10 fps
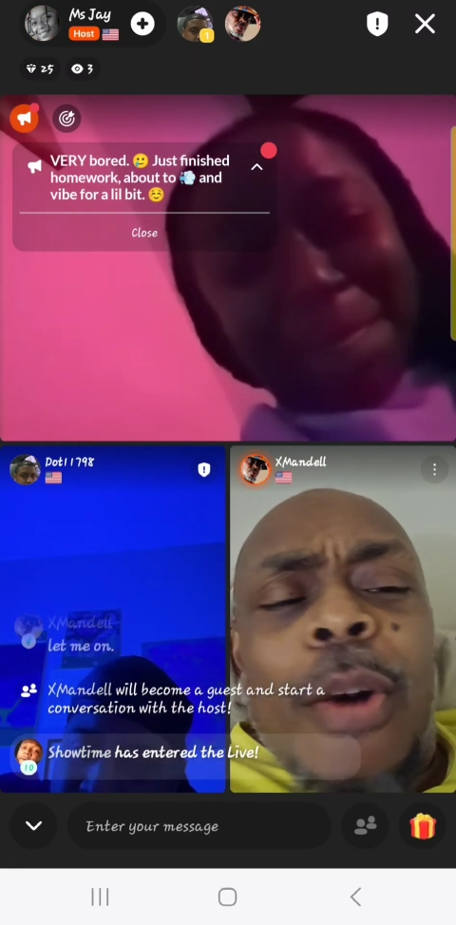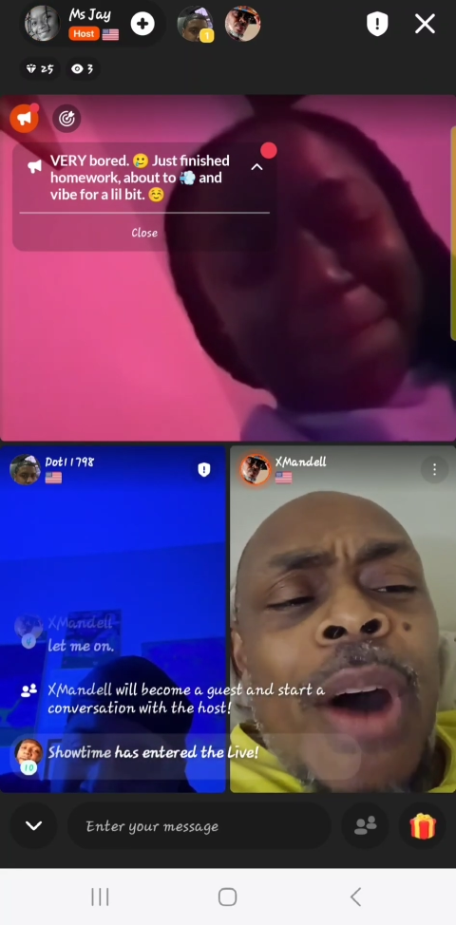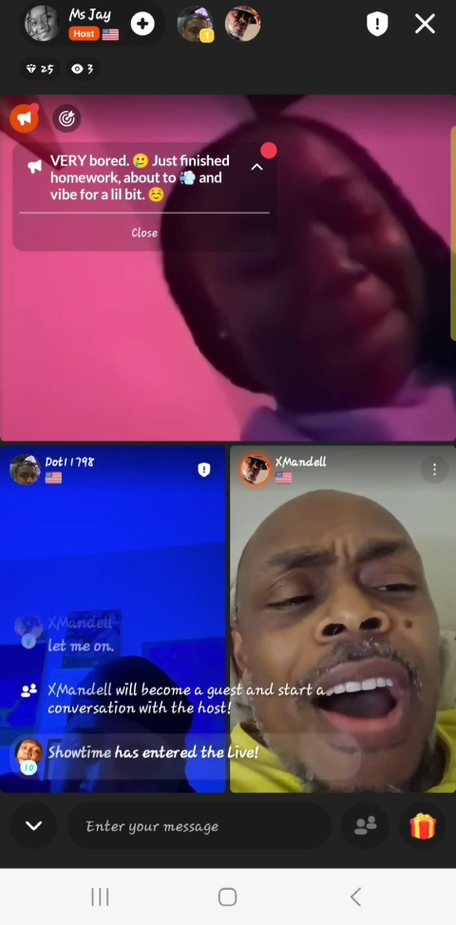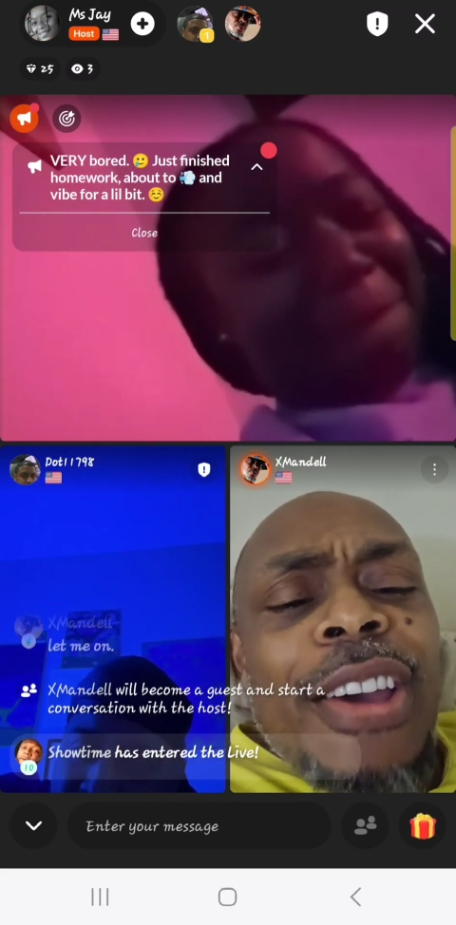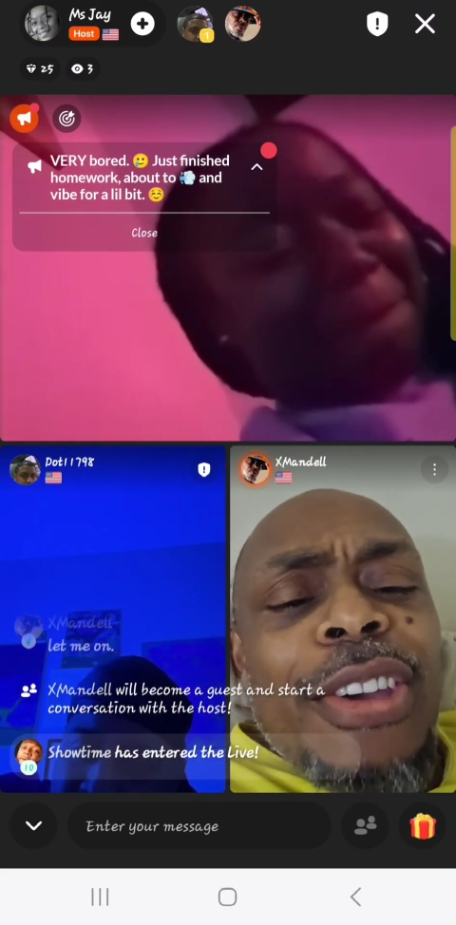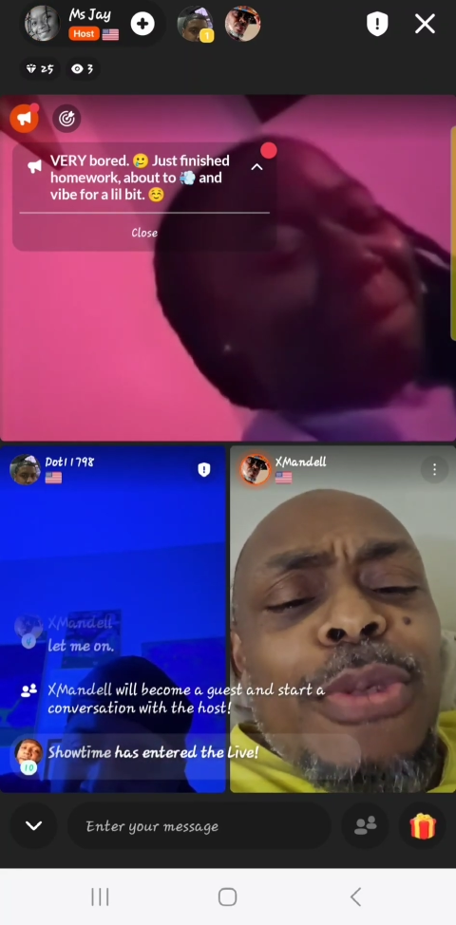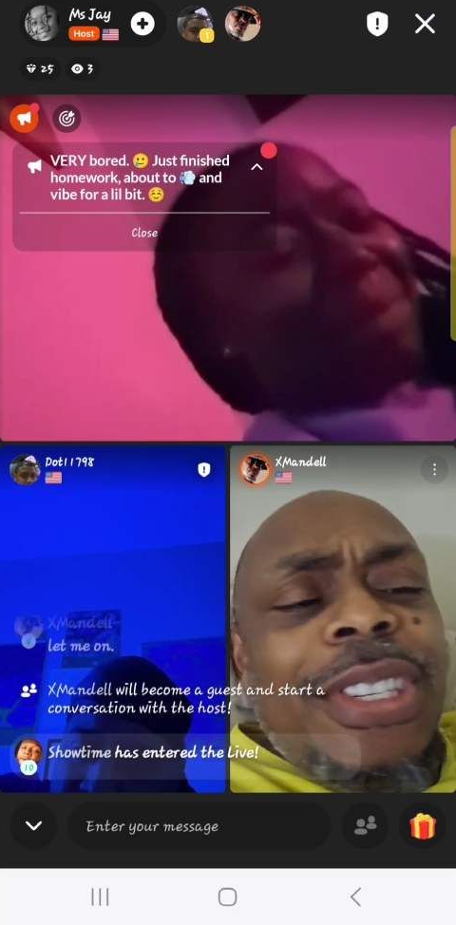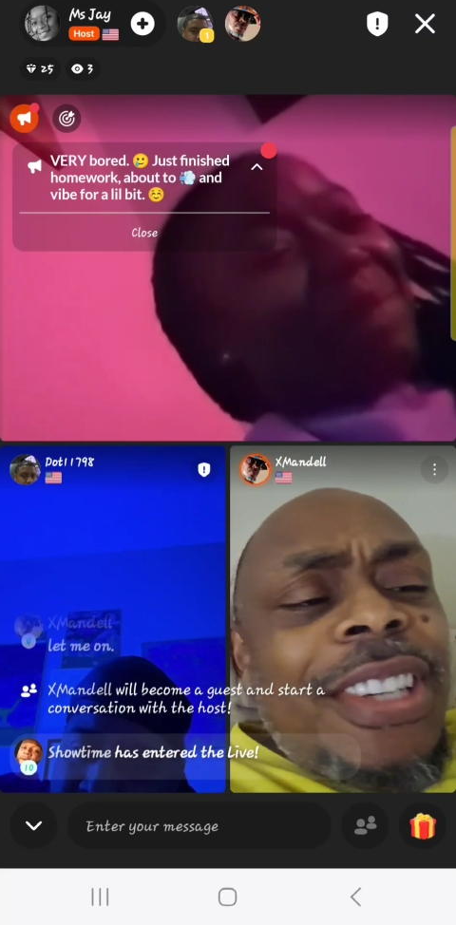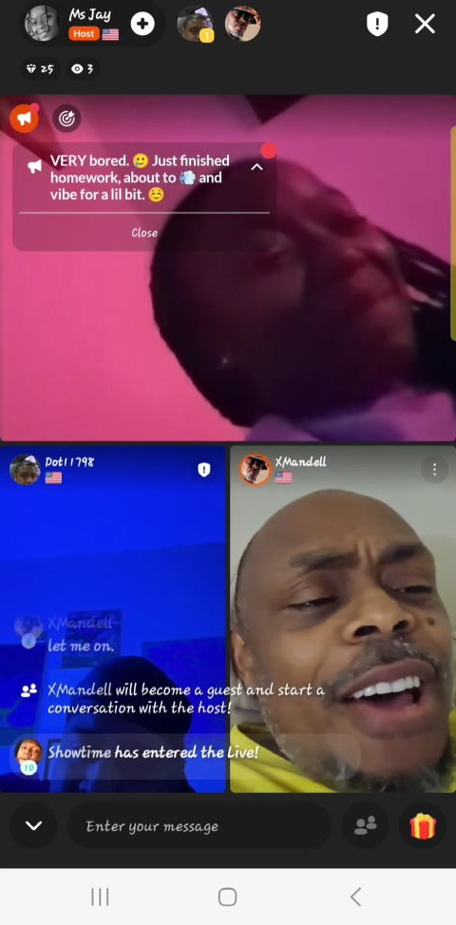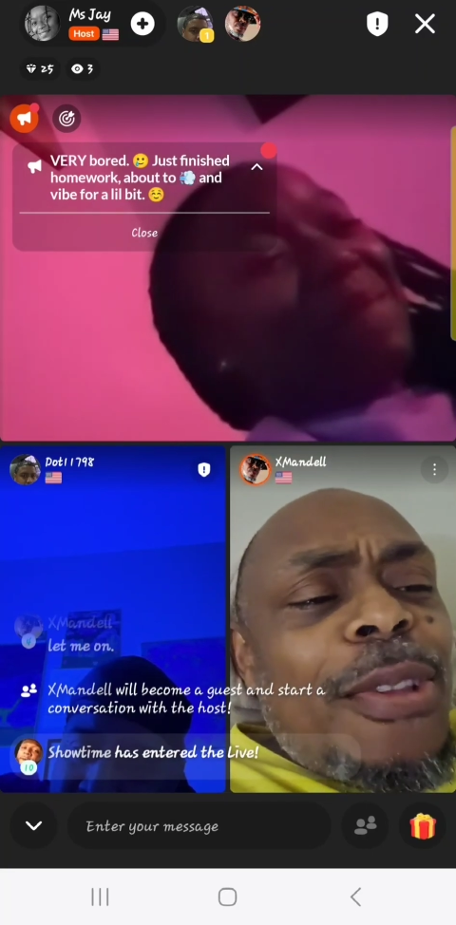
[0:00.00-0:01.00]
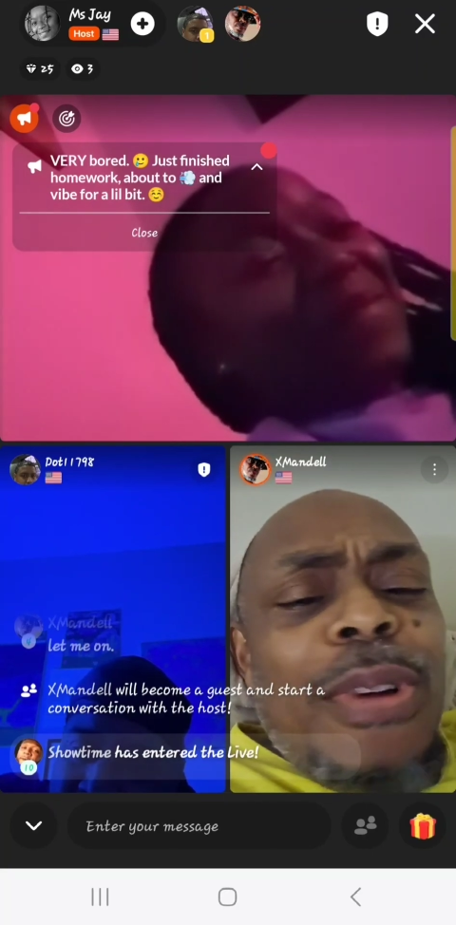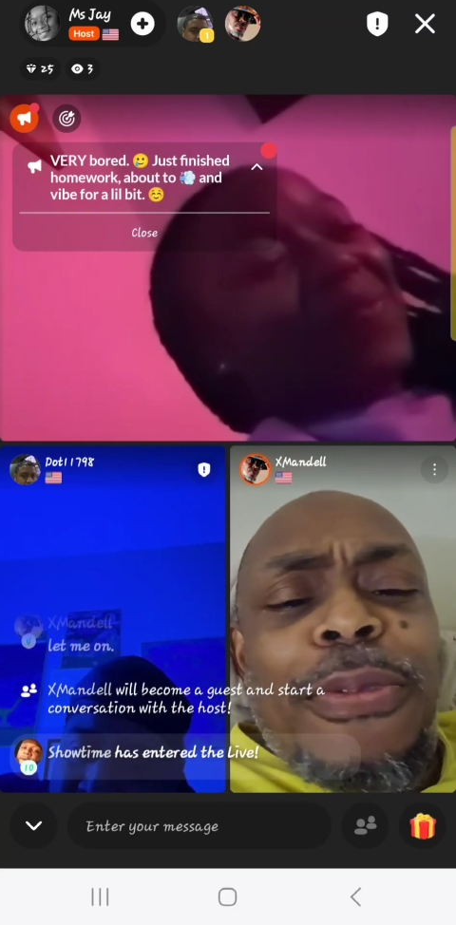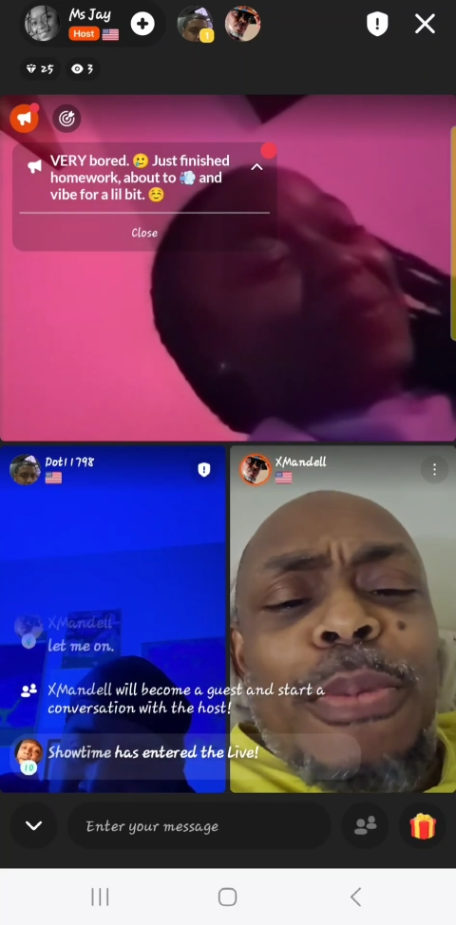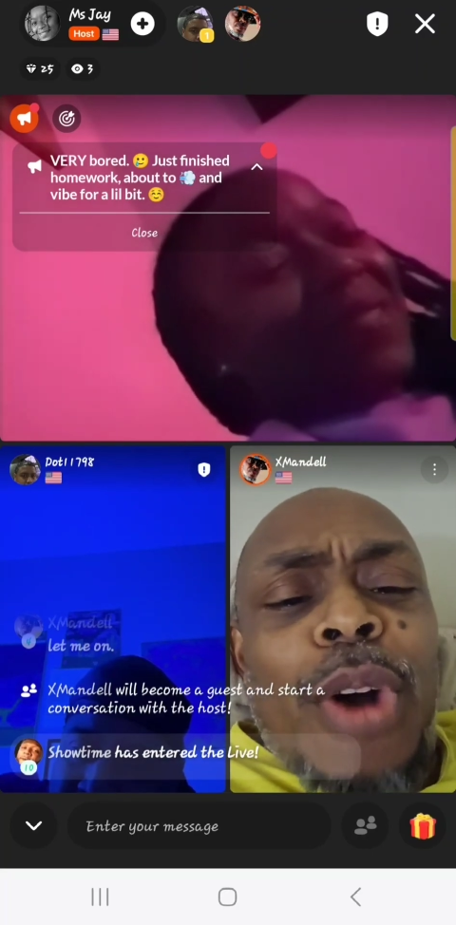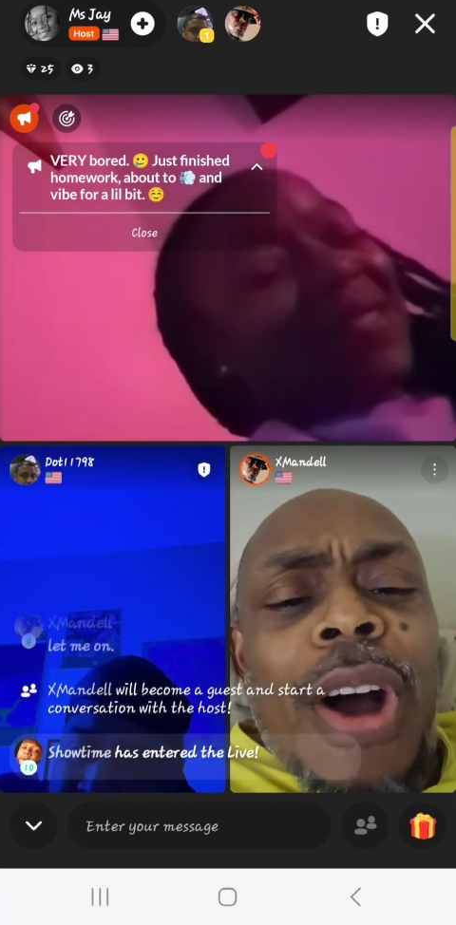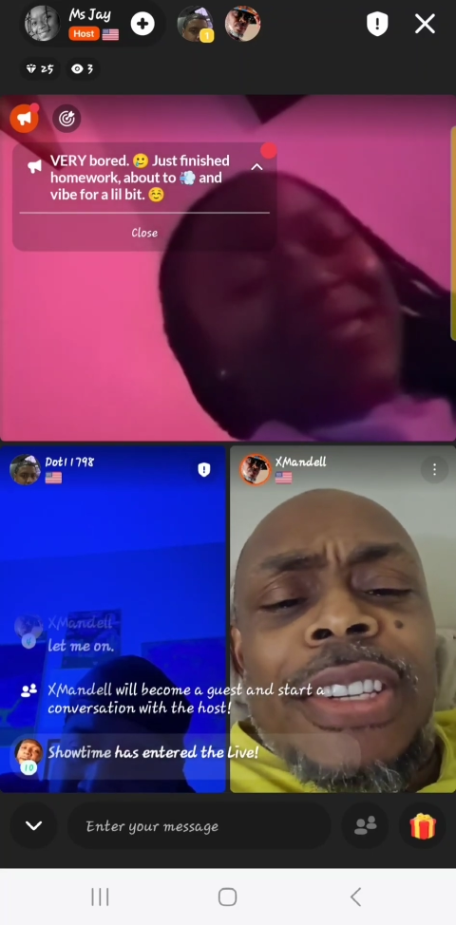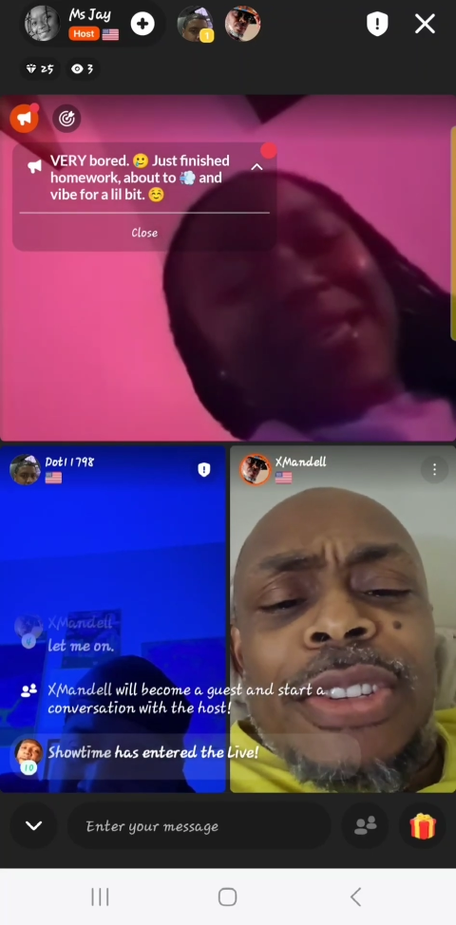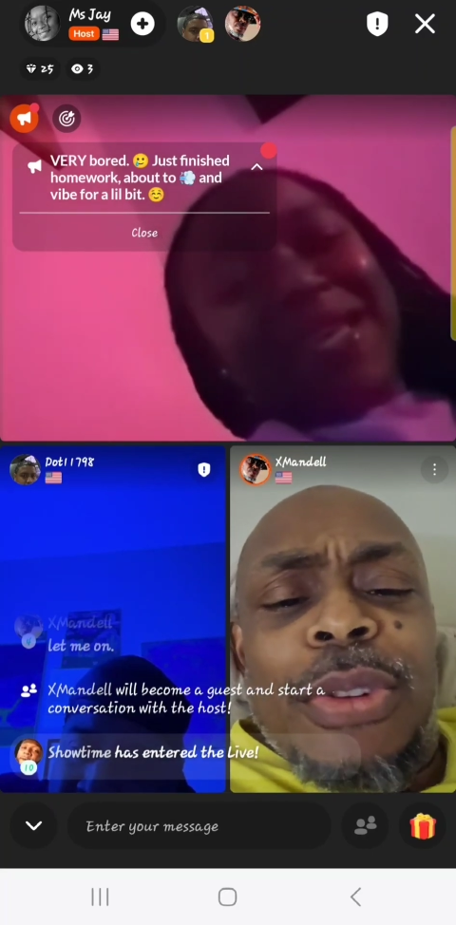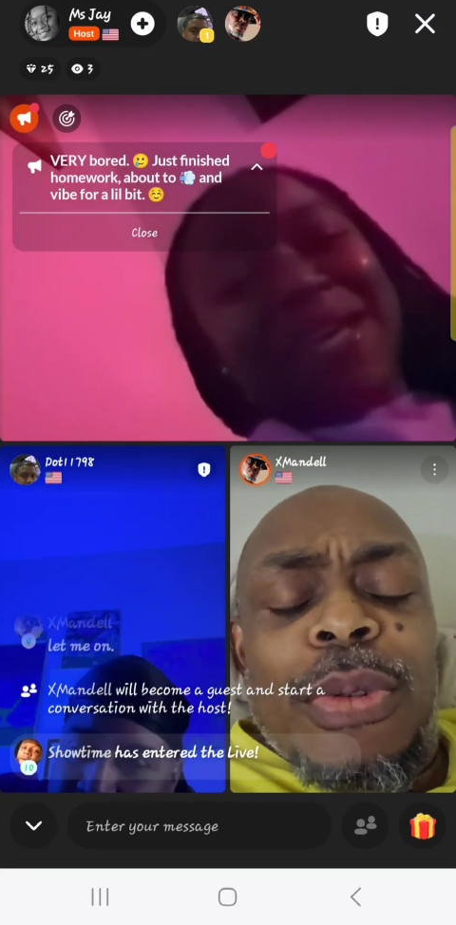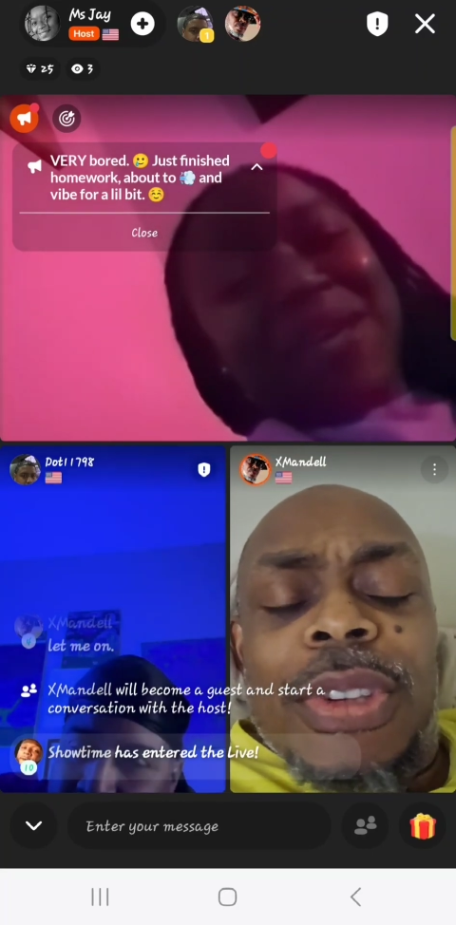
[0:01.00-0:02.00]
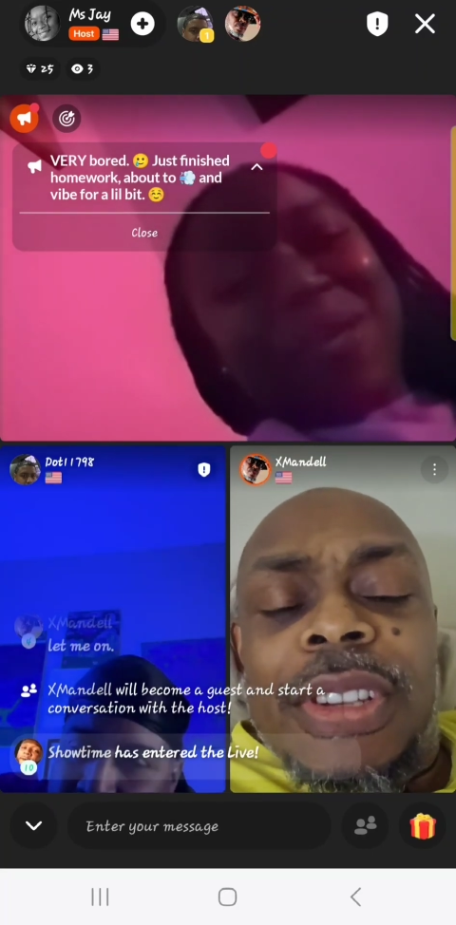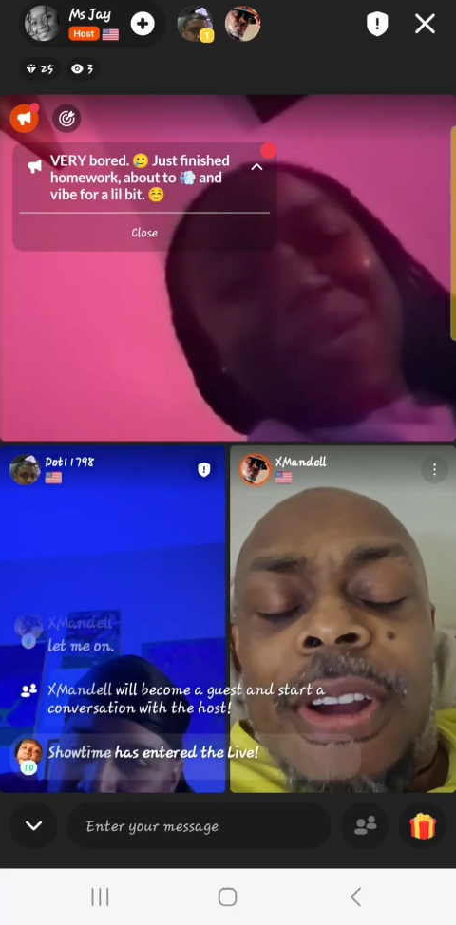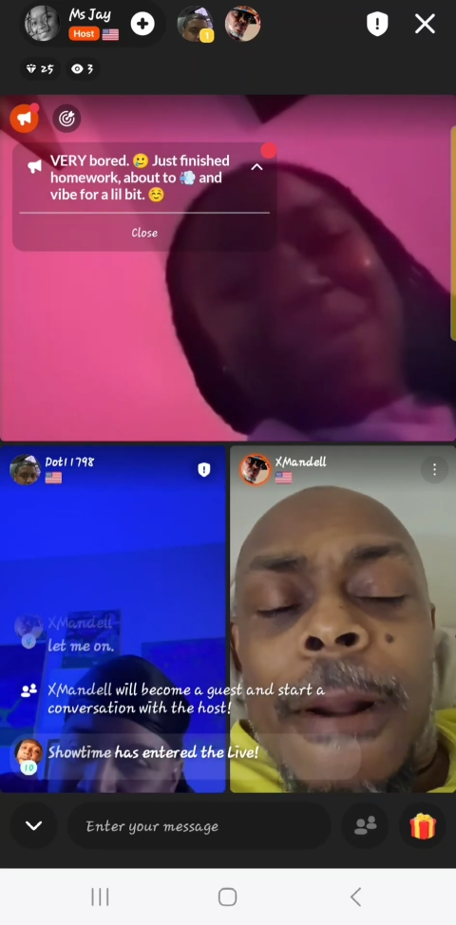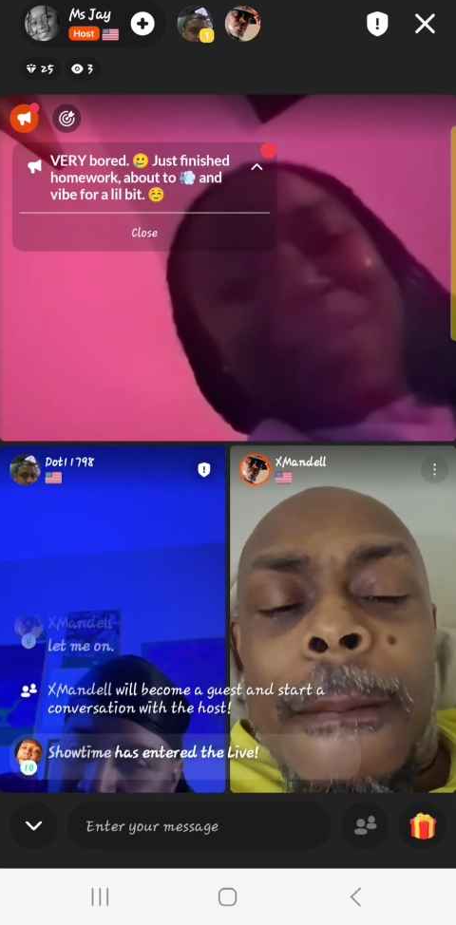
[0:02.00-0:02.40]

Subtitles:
why are you selling for prostitutes?